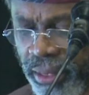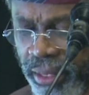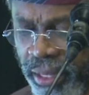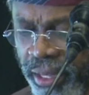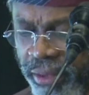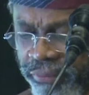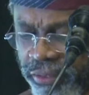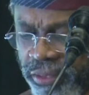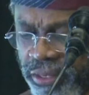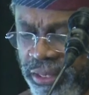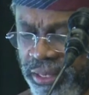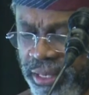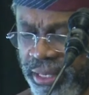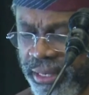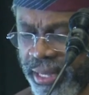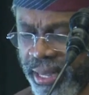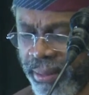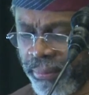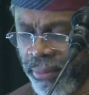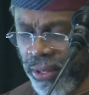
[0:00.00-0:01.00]
even see
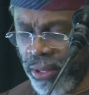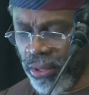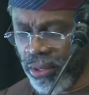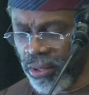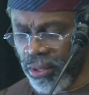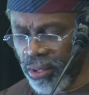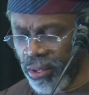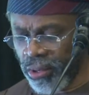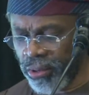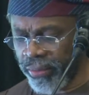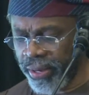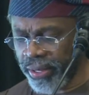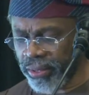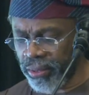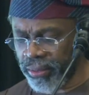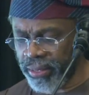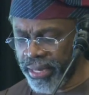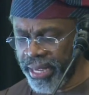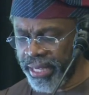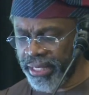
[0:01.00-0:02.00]
them or
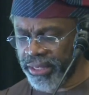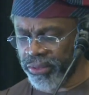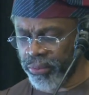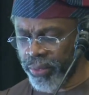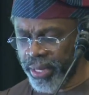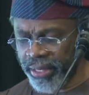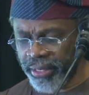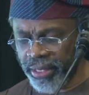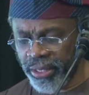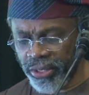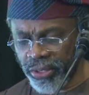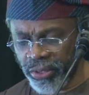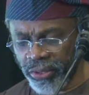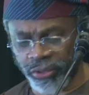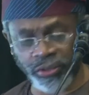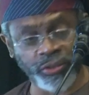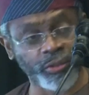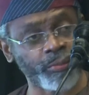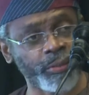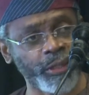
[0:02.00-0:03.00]
recognize where they
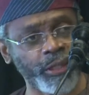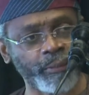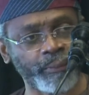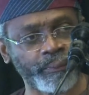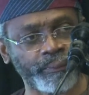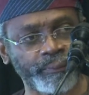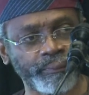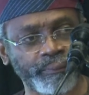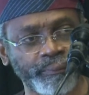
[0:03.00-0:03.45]
used to be.